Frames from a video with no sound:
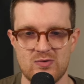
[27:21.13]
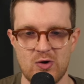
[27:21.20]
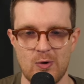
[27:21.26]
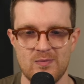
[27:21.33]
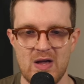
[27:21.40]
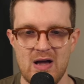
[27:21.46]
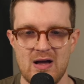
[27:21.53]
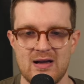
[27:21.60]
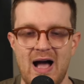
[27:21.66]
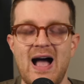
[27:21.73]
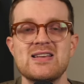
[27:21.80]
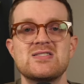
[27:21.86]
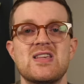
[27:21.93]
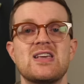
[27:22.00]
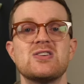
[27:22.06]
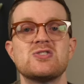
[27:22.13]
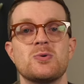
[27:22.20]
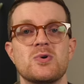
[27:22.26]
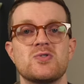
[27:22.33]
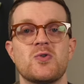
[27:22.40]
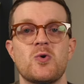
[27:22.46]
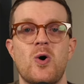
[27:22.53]
So guys, thank you so
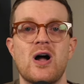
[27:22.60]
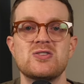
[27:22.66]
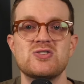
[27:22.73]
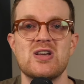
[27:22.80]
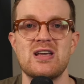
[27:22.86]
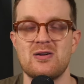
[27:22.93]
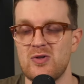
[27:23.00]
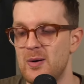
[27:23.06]
much for watching.